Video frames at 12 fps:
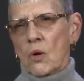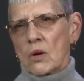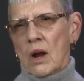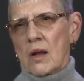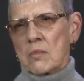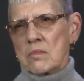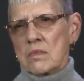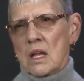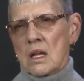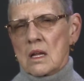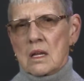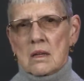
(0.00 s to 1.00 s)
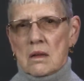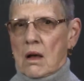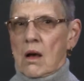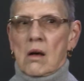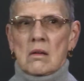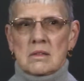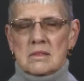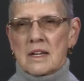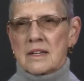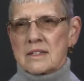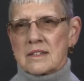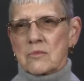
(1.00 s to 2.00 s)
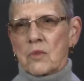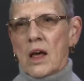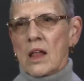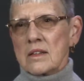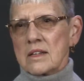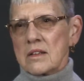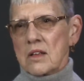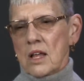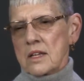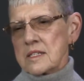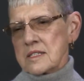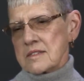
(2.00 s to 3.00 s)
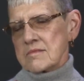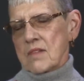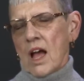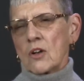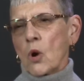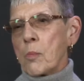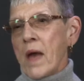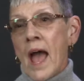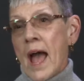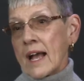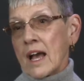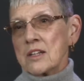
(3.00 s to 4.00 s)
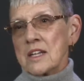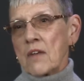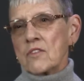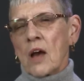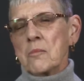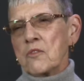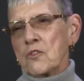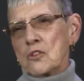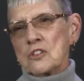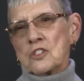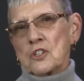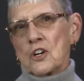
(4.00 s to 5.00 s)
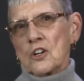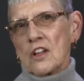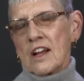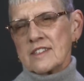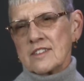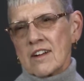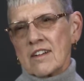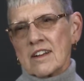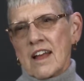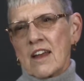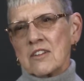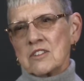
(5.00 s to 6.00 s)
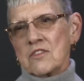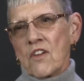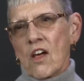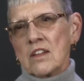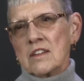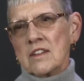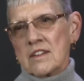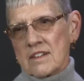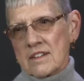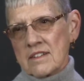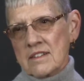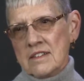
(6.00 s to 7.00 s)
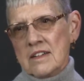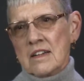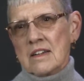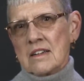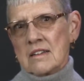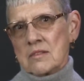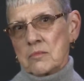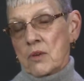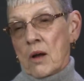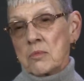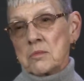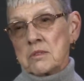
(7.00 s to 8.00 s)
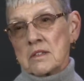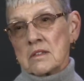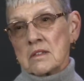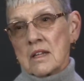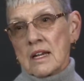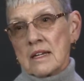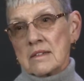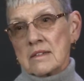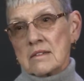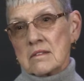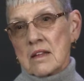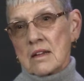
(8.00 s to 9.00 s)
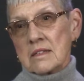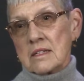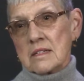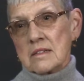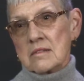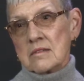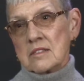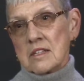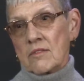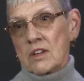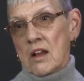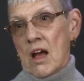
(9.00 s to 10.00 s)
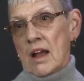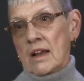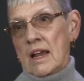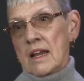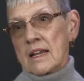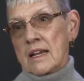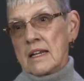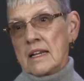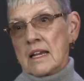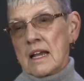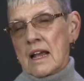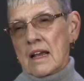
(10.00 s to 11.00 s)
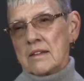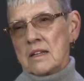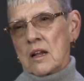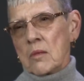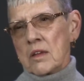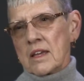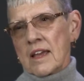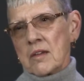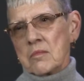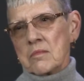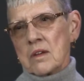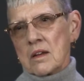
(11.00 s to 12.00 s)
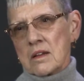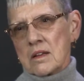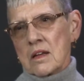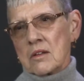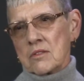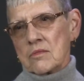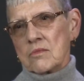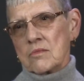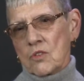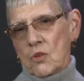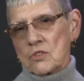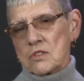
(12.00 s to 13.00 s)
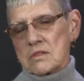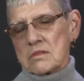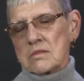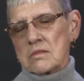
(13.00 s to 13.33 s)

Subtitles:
Yeah, with the docent program at the UMFA. I go back. I've come full circle. I started out as a volunteer in probably the late 1979, 80, and then I became a docent